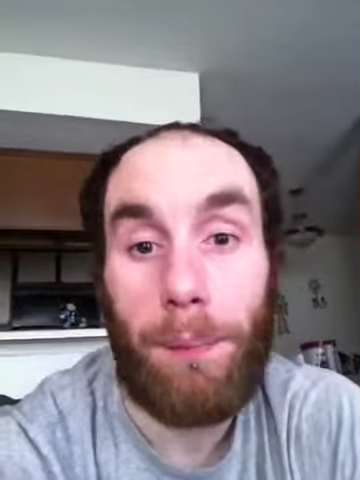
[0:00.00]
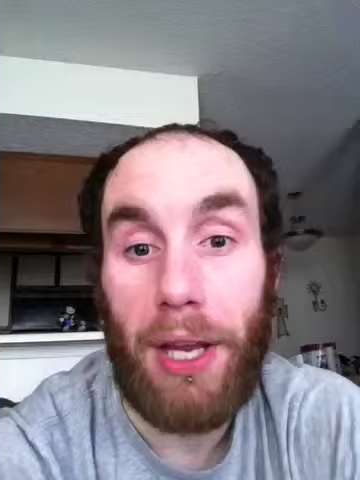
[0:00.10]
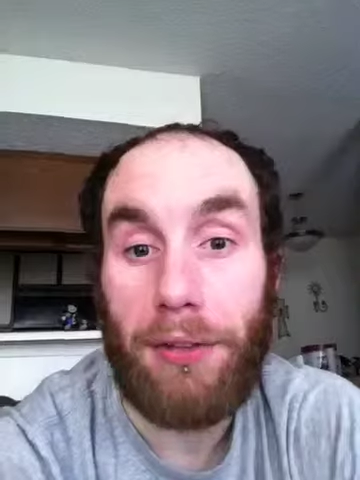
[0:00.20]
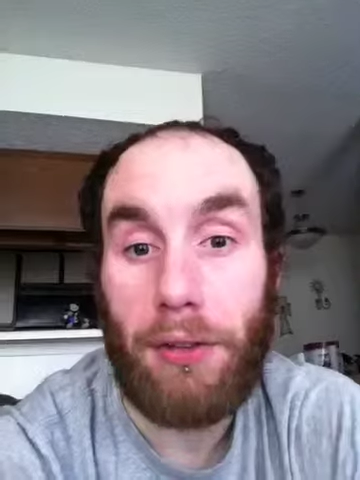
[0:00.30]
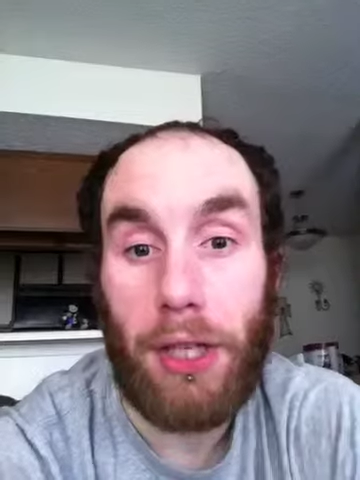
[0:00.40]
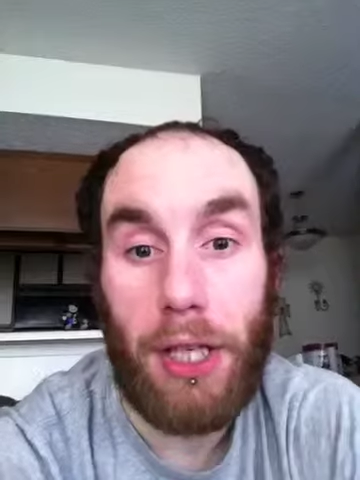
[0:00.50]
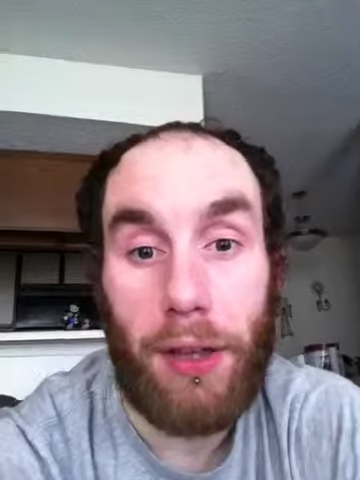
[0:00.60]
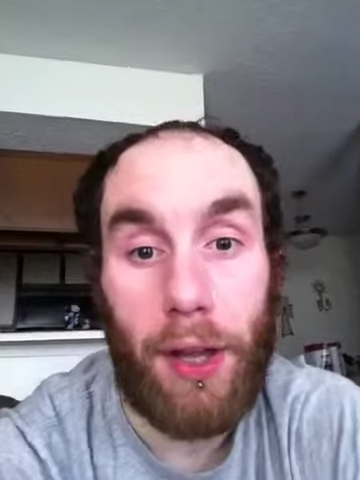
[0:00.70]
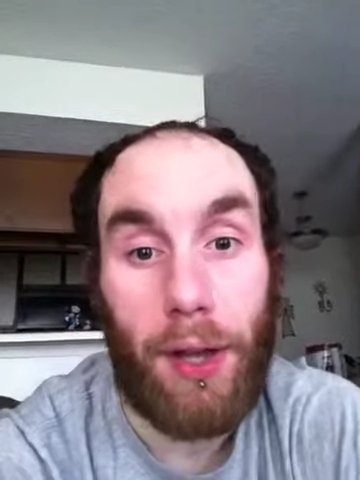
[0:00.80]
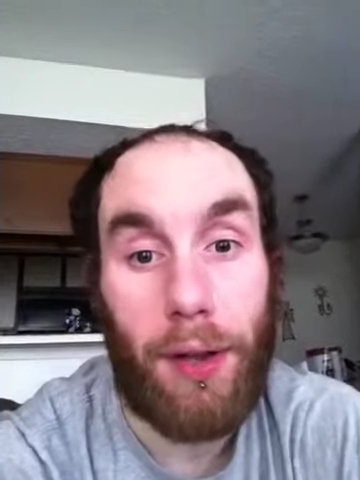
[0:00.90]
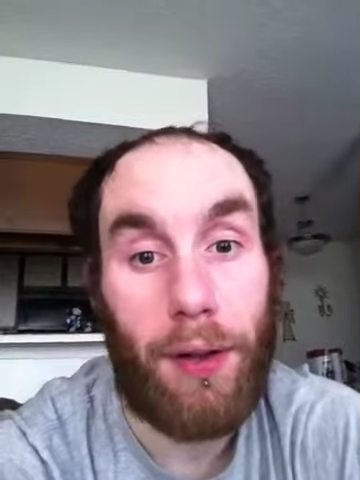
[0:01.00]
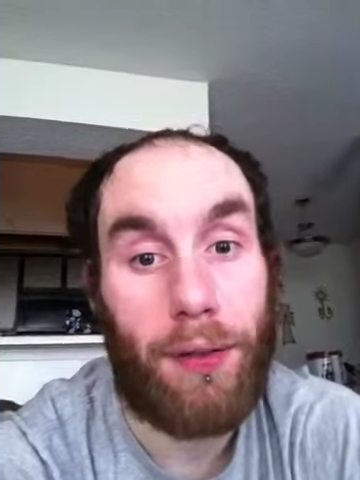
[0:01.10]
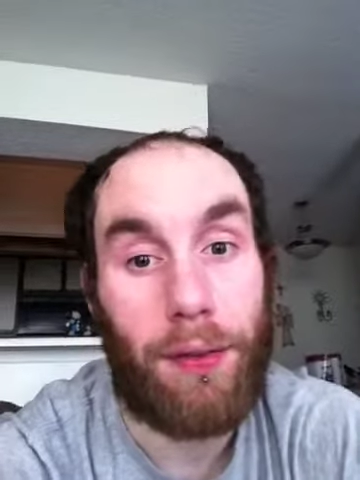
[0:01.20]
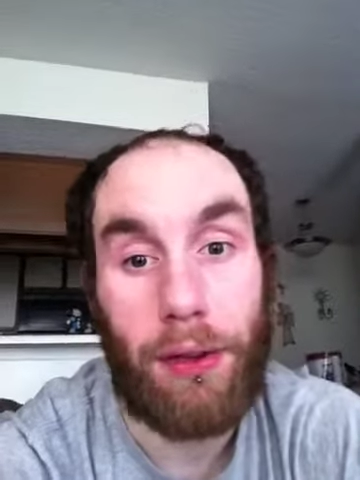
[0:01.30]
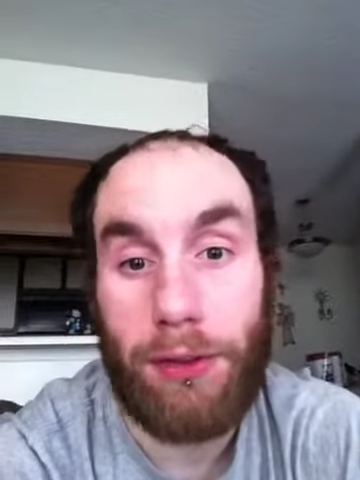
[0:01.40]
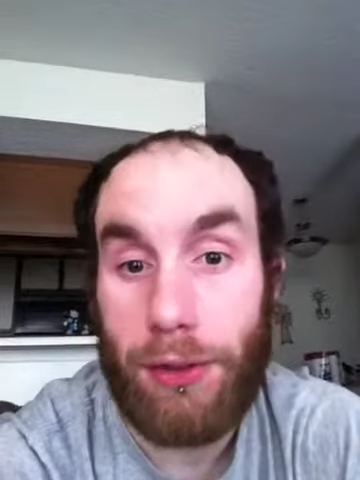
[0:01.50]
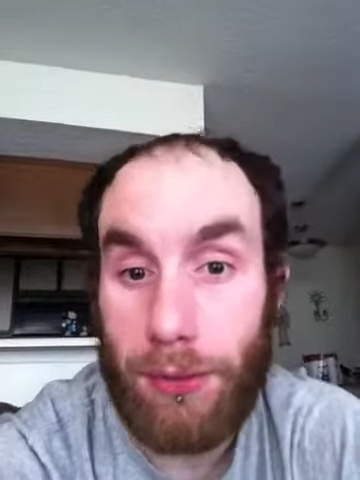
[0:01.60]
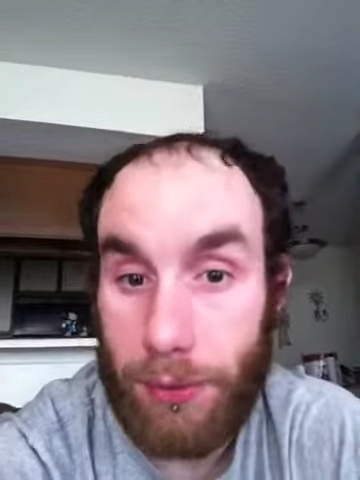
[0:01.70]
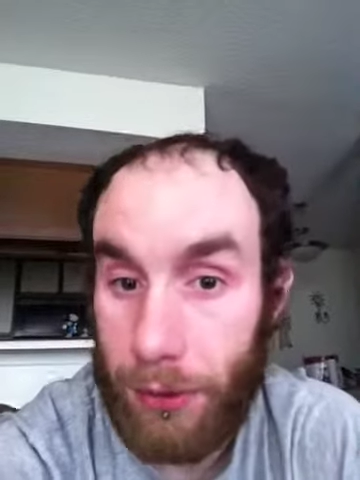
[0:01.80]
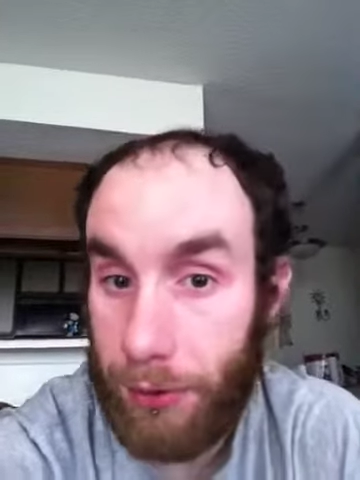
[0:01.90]
Basically, that
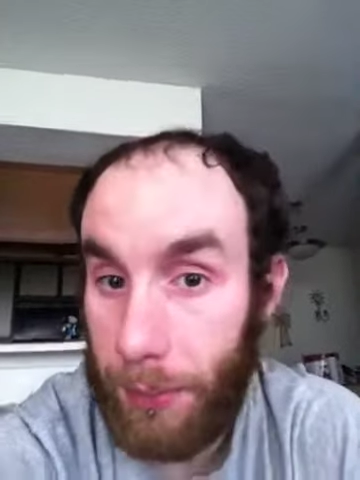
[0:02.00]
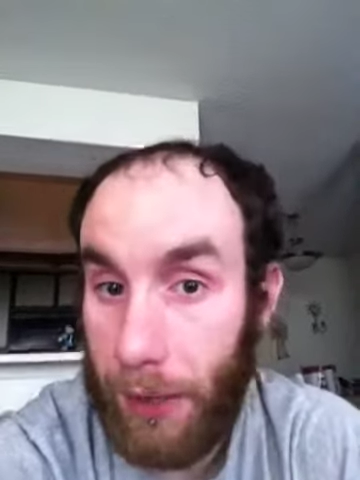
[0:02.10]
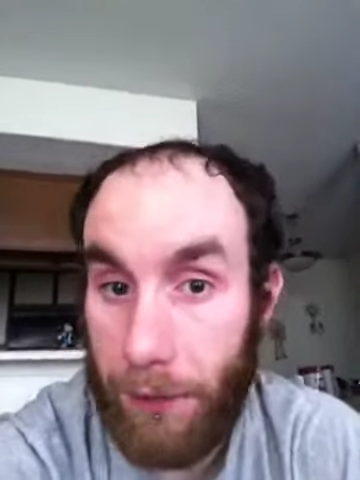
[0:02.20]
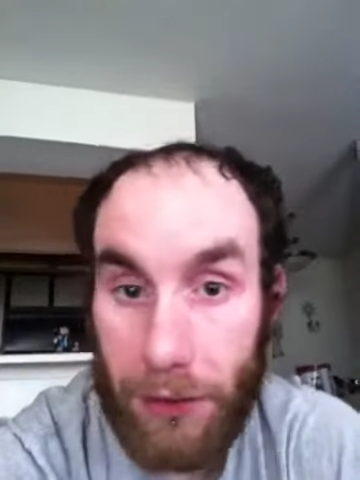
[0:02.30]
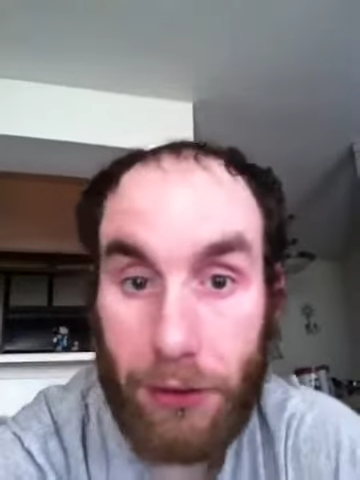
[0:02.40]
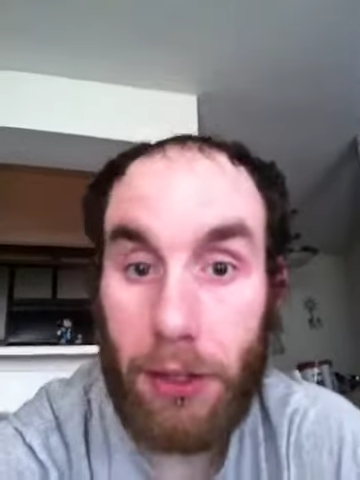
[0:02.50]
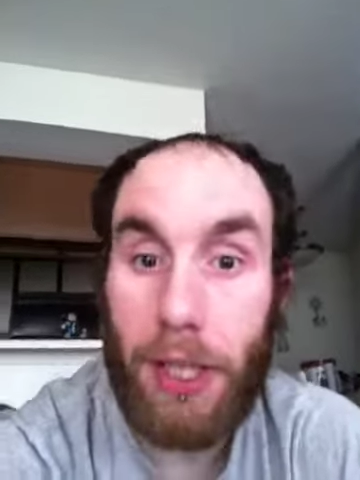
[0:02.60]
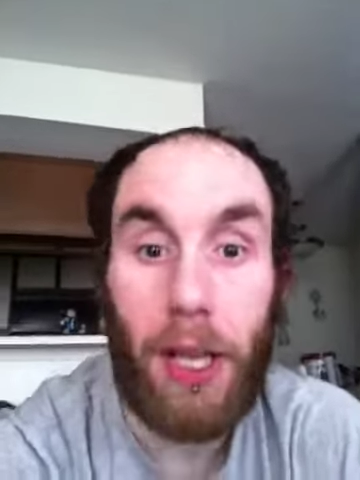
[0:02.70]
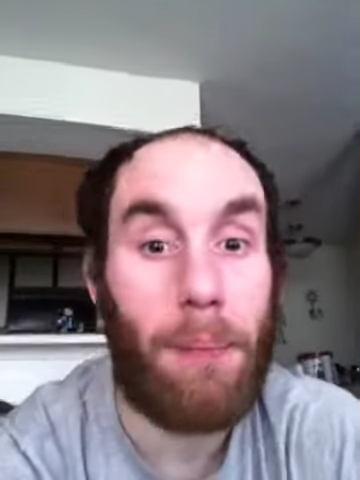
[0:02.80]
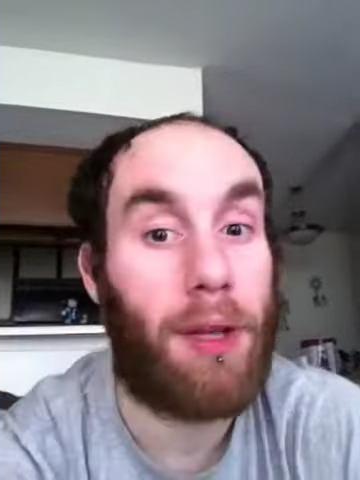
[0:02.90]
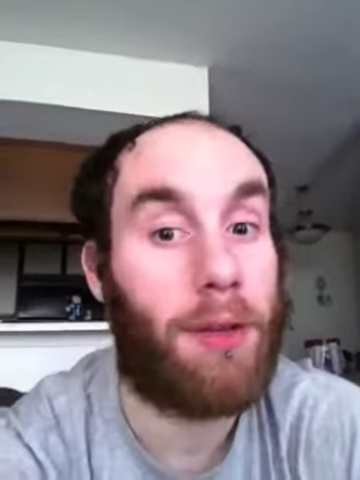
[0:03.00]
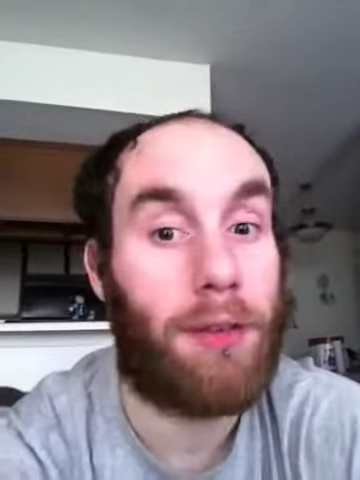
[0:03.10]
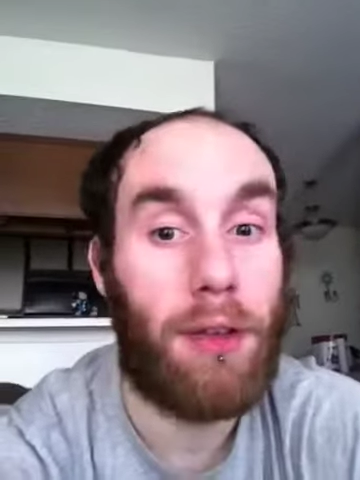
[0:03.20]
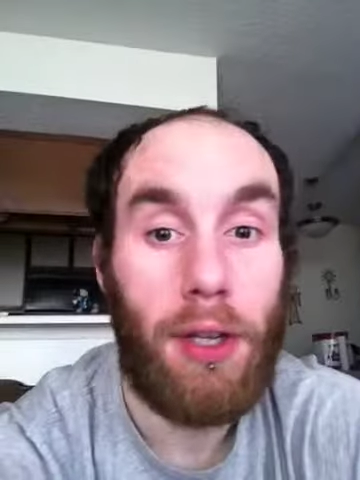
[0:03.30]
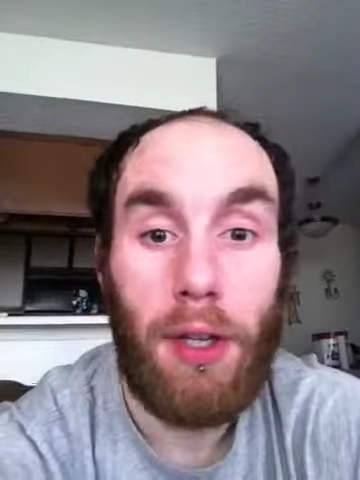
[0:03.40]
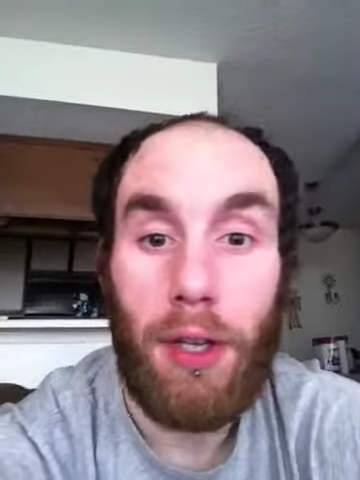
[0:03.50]
doesn't just mean physically, that means,